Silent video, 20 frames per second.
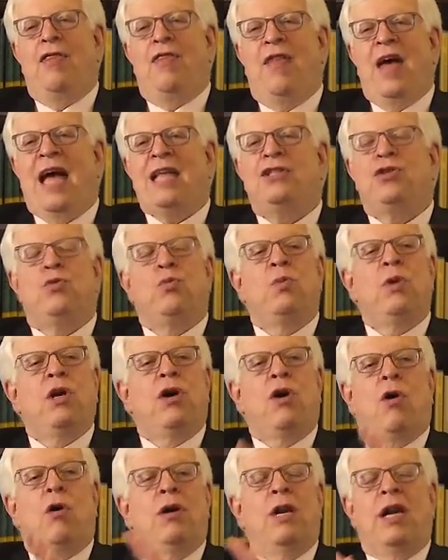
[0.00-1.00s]
that's
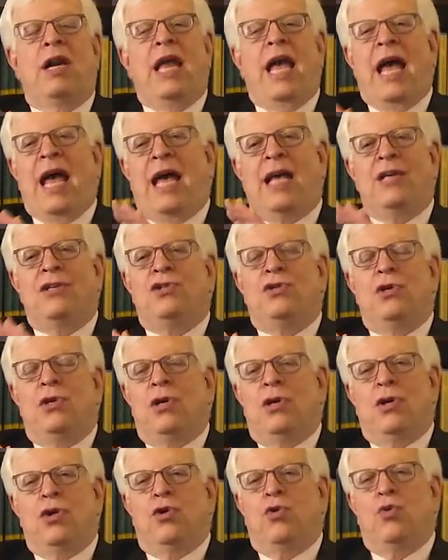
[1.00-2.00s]
regarded as
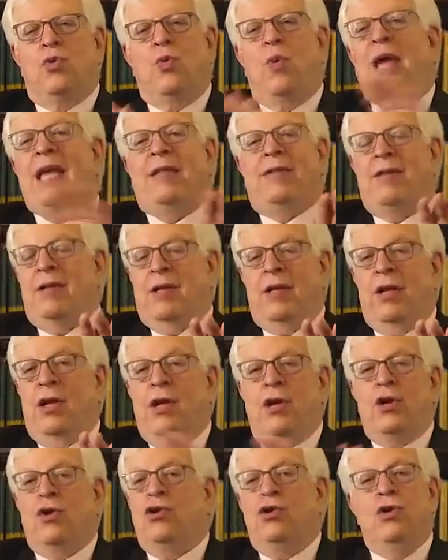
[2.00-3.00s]
great.
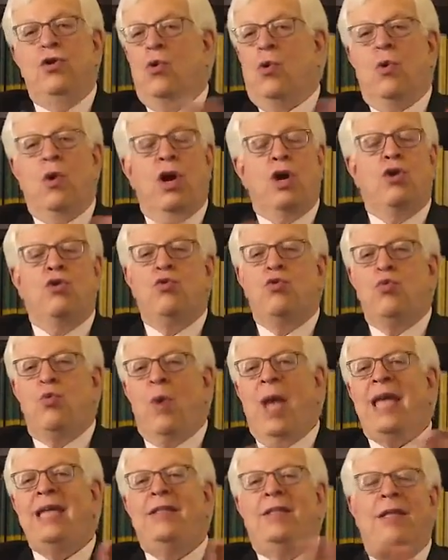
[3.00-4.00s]
You're a
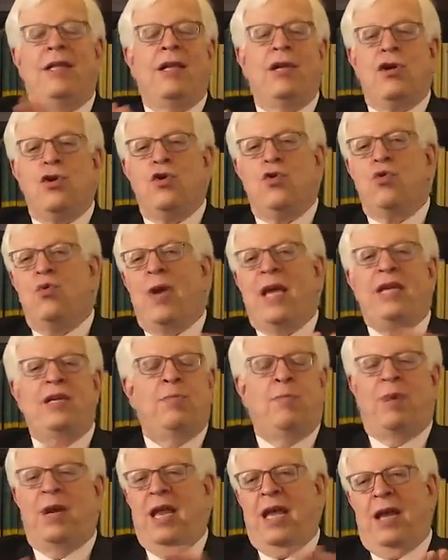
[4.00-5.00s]
great,
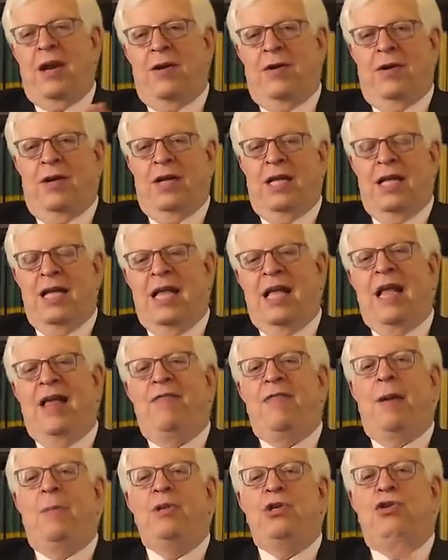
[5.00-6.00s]
great player.
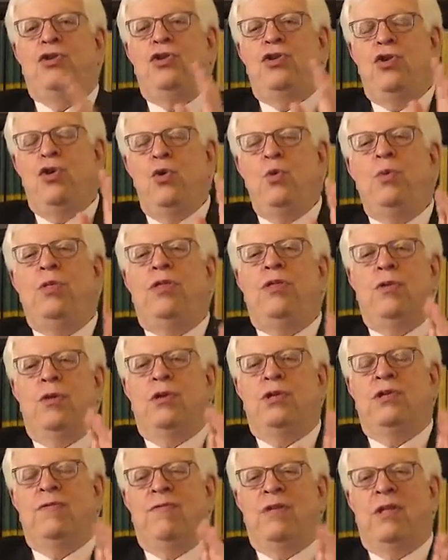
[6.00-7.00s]
That means
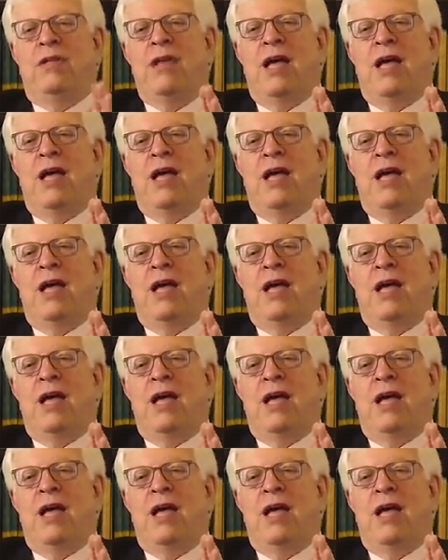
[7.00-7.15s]
2/3 of the